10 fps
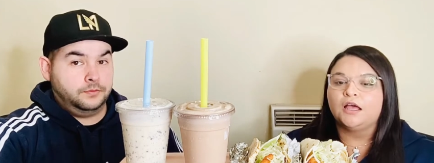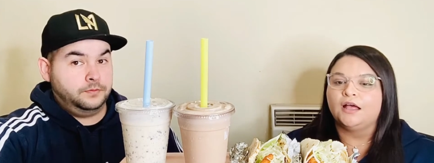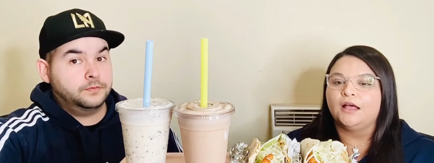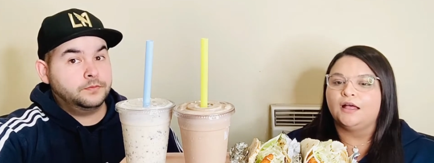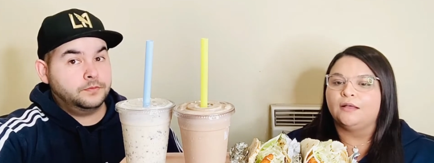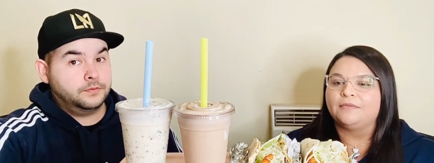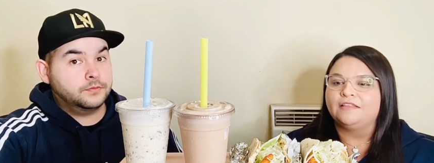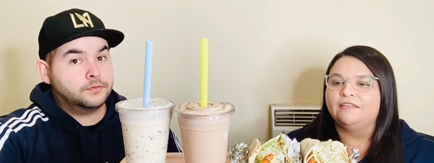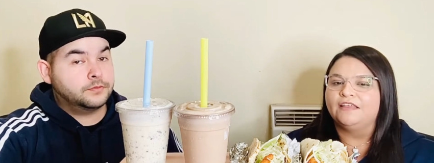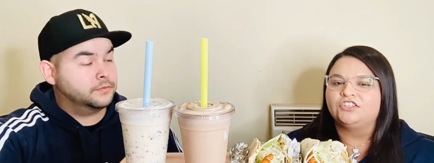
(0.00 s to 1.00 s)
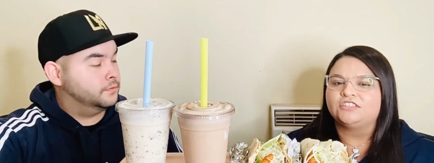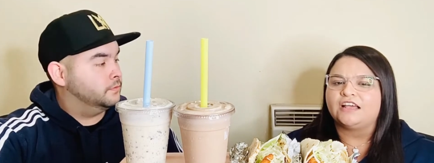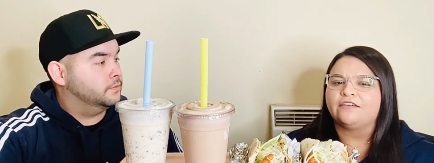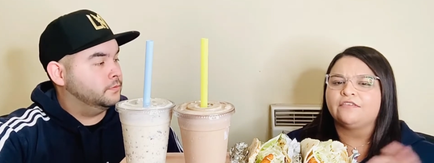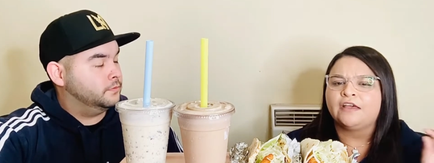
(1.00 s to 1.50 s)
Speaker 1: Um, and then they just
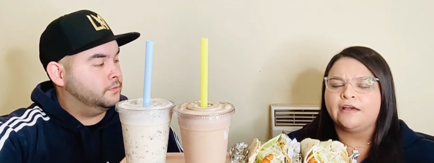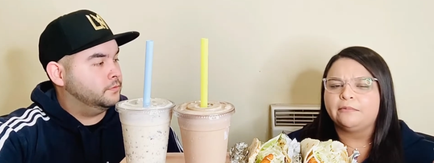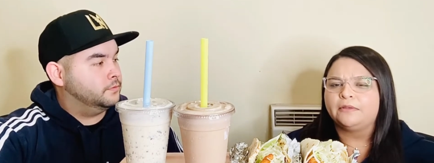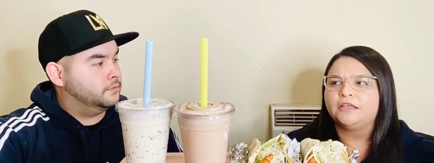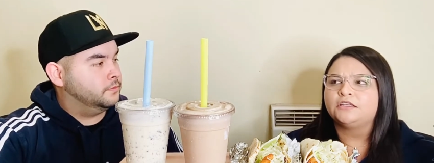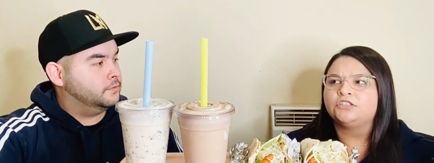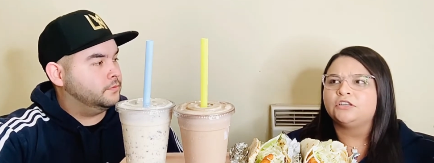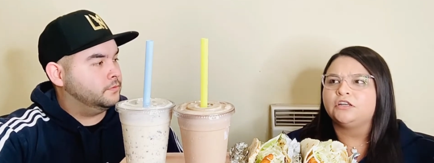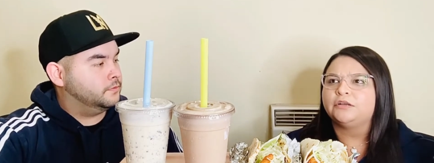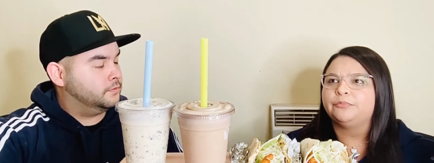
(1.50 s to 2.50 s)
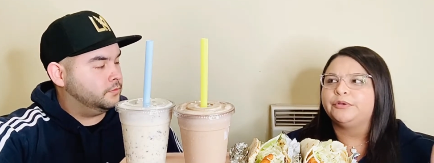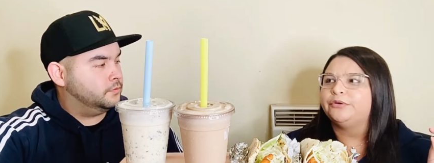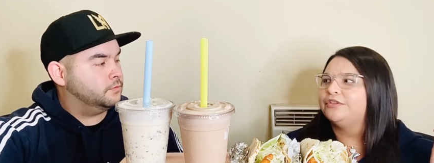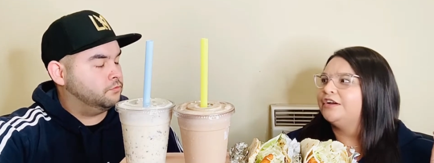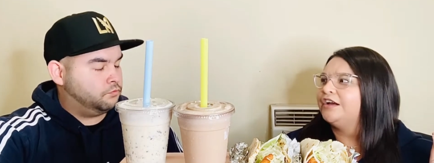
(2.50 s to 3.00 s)
have cabbage, um, pico
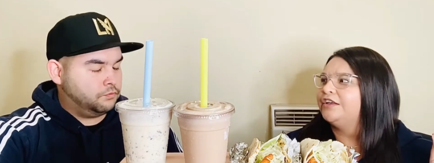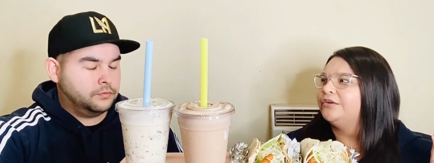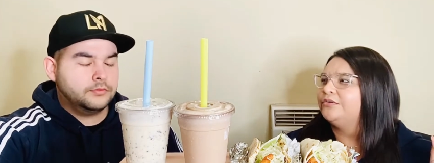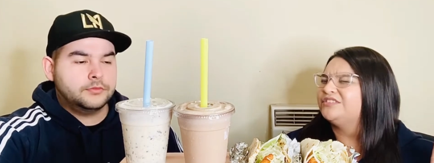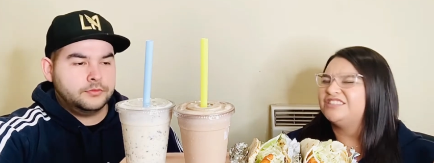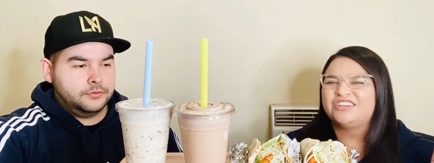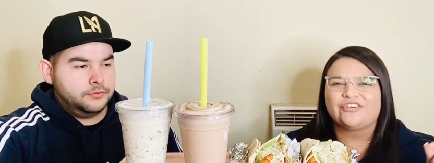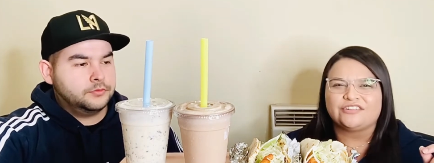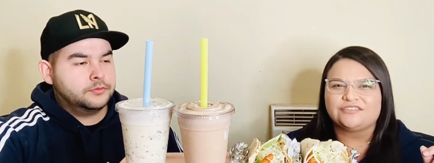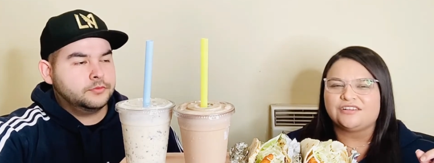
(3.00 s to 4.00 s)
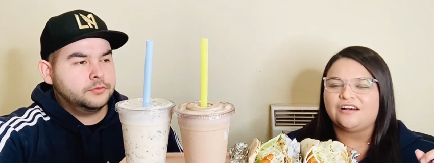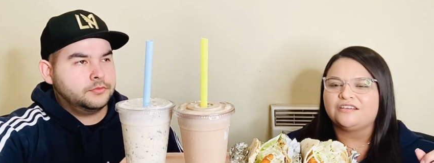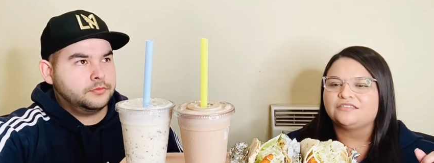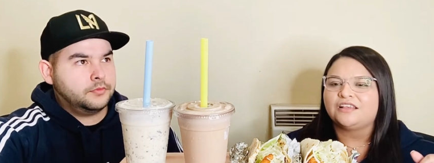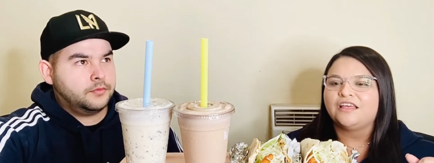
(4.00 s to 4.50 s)
de gallo, secret
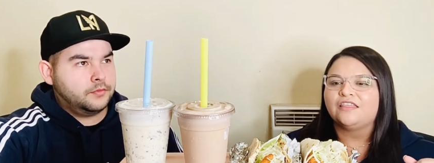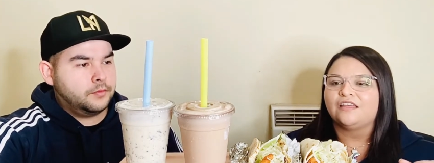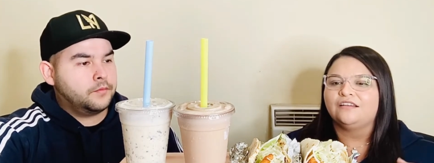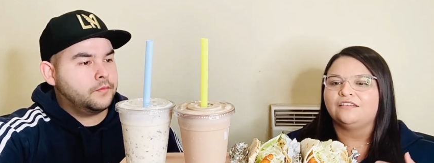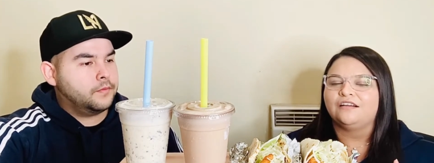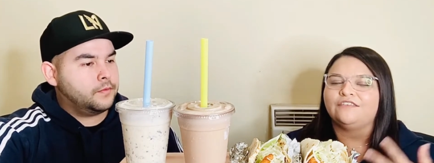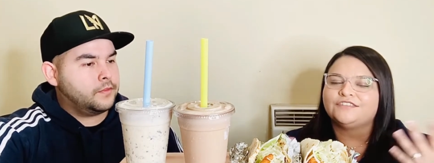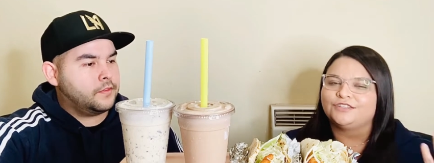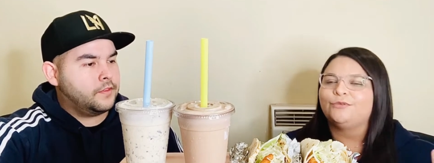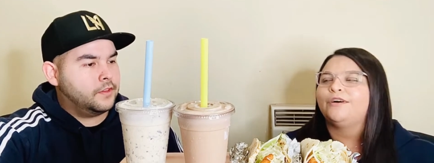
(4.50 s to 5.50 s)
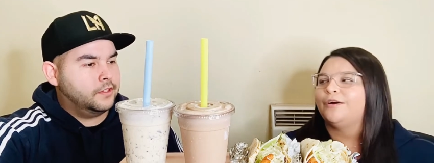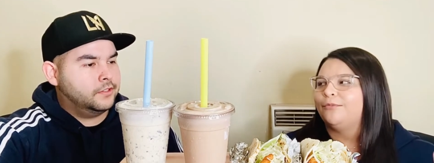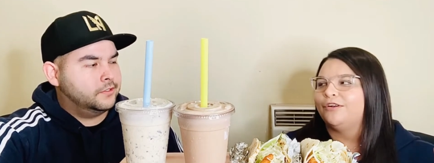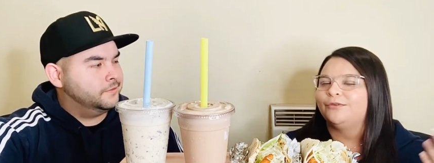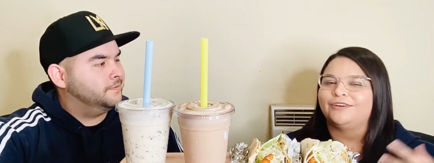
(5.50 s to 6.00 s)
sauce, and then obviously the
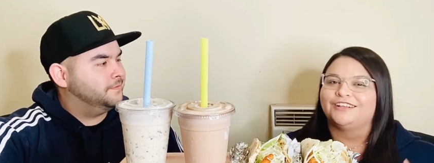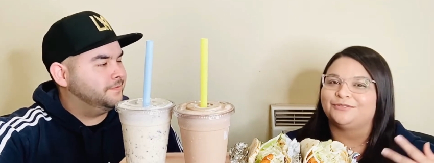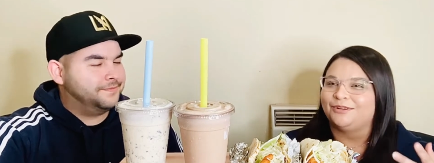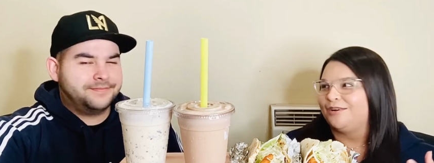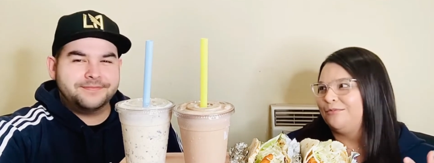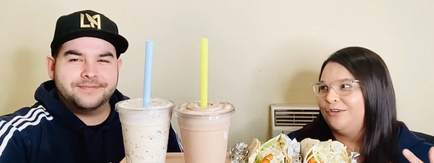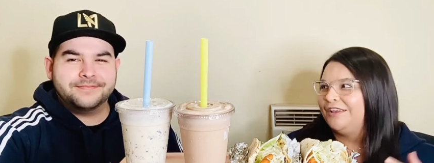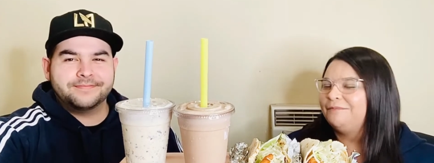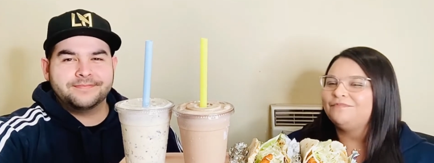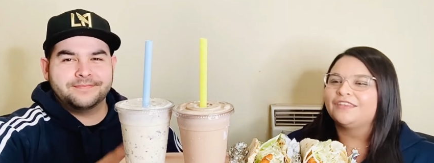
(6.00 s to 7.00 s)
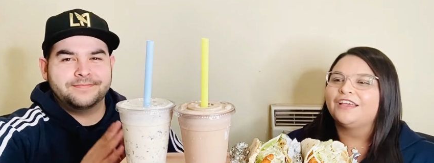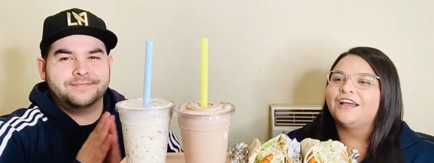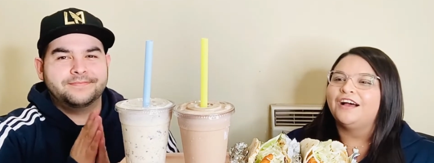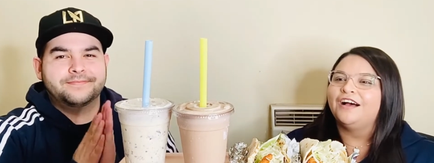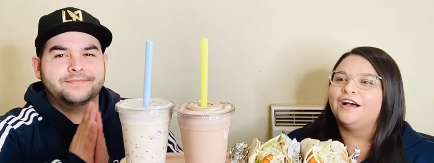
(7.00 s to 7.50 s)
guacamole one has guacamole.
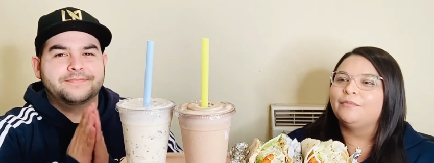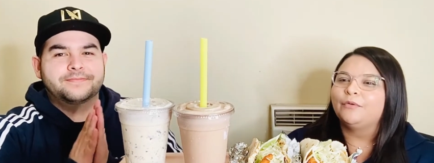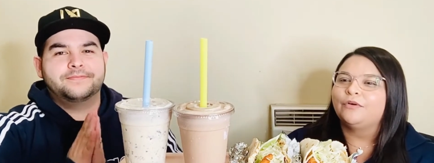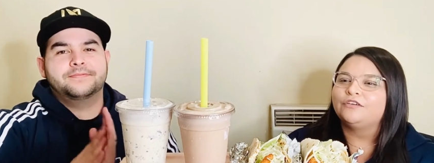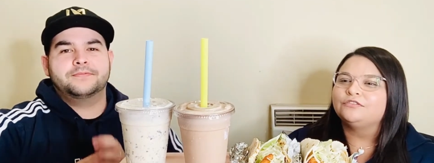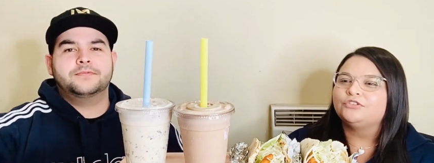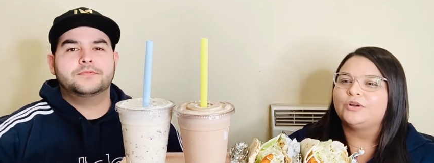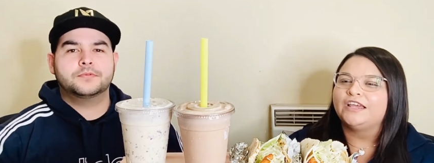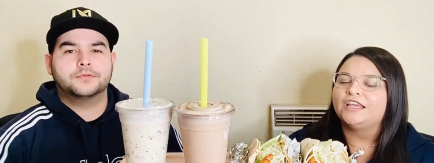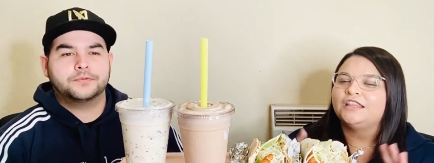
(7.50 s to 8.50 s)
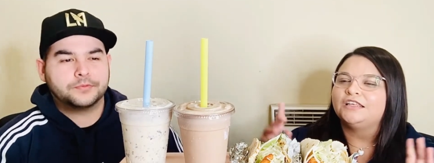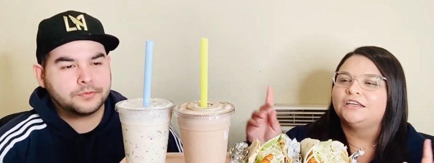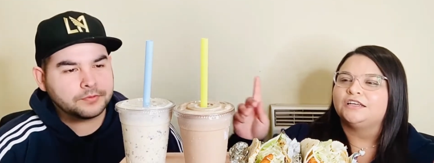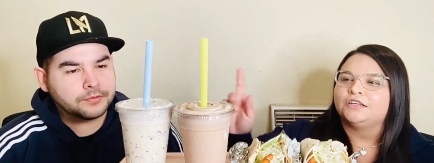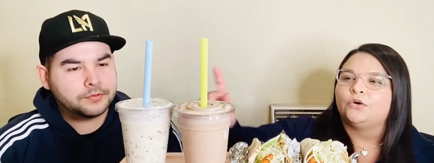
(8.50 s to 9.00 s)
Um, and we're also trying
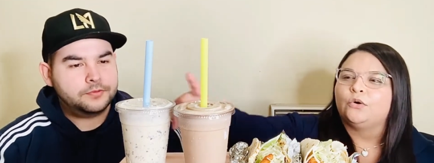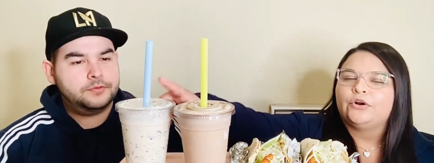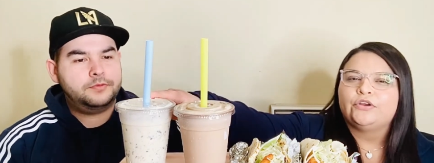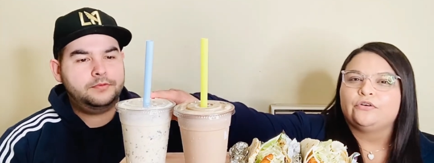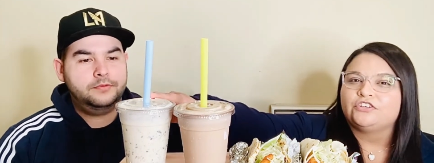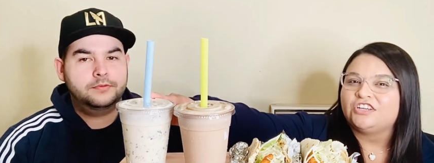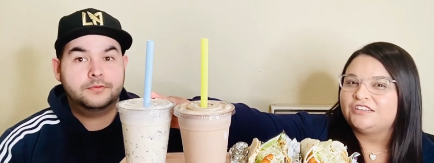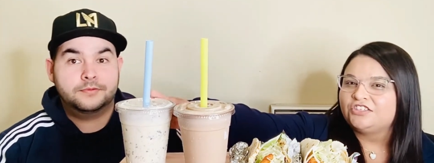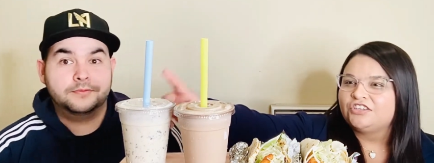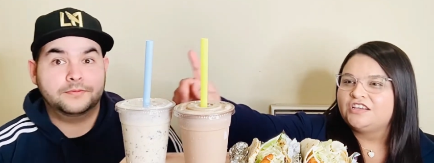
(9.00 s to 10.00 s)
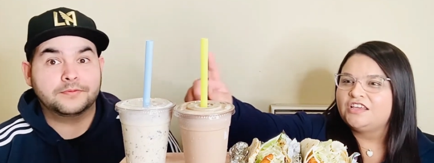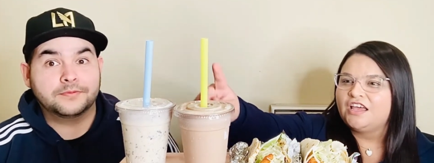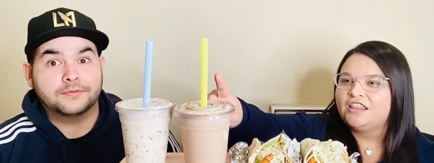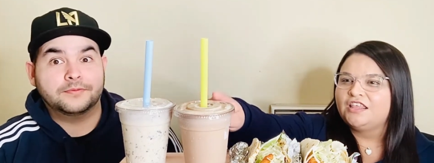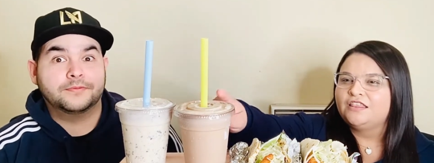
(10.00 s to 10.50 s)
the Oreo horchata shake
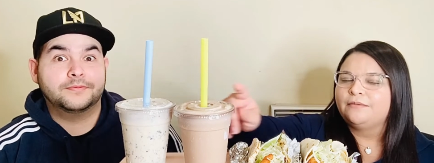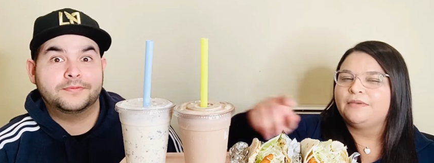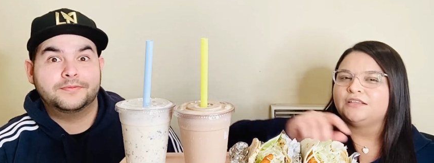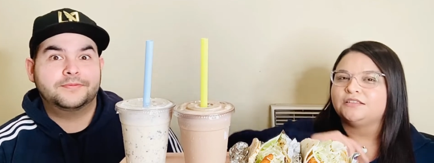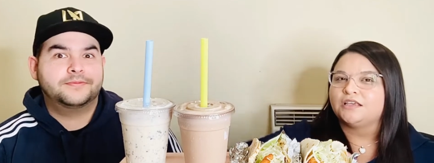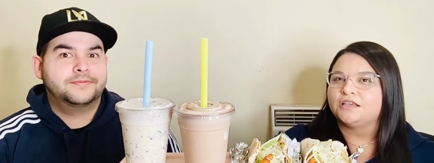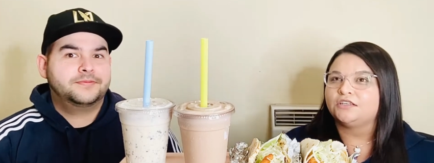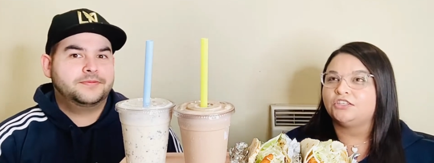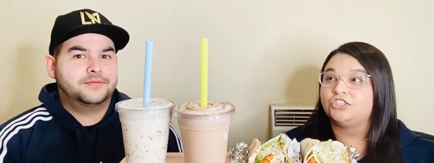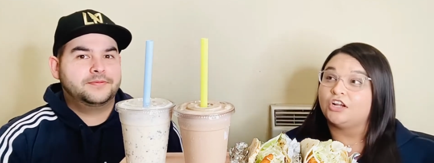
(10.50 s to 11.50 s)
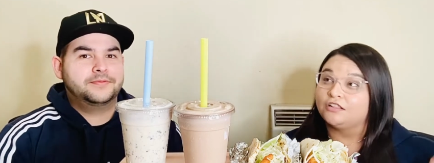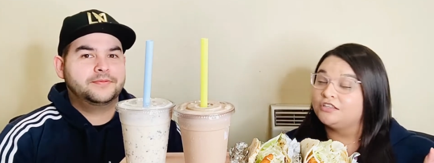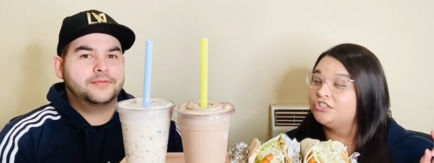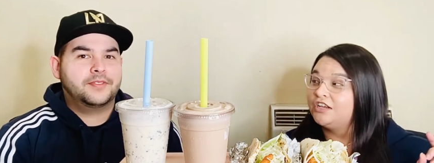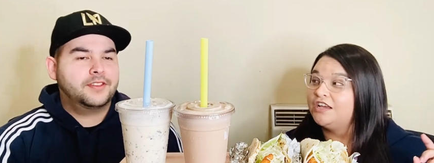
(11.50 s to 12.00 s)
and then the Mexican chocolate
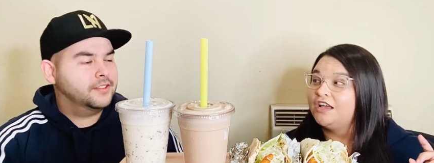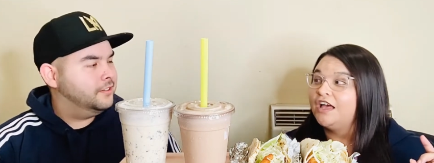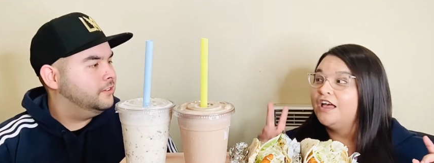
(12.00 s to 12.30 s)
shake.